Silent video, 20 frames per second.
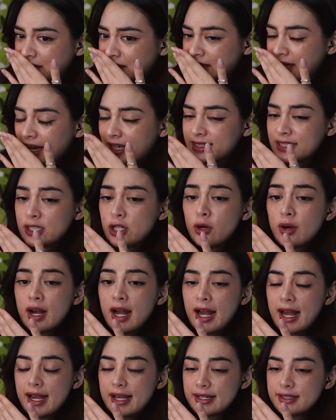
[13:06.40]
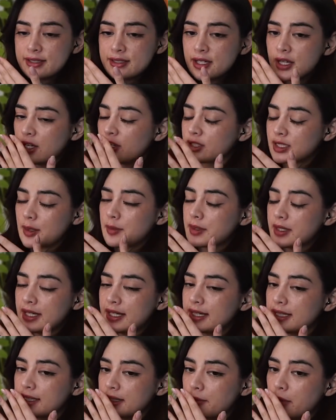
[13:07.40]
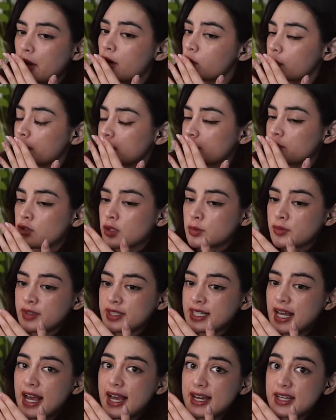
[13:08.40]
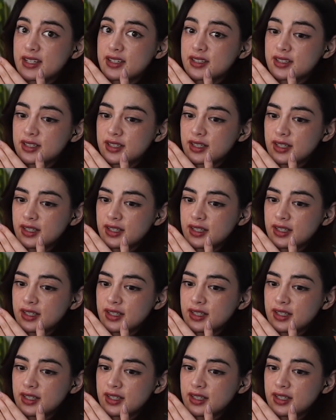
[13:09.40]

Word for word: Has he got a hand? Because I'm thinking the murderer must have chopped off his hand.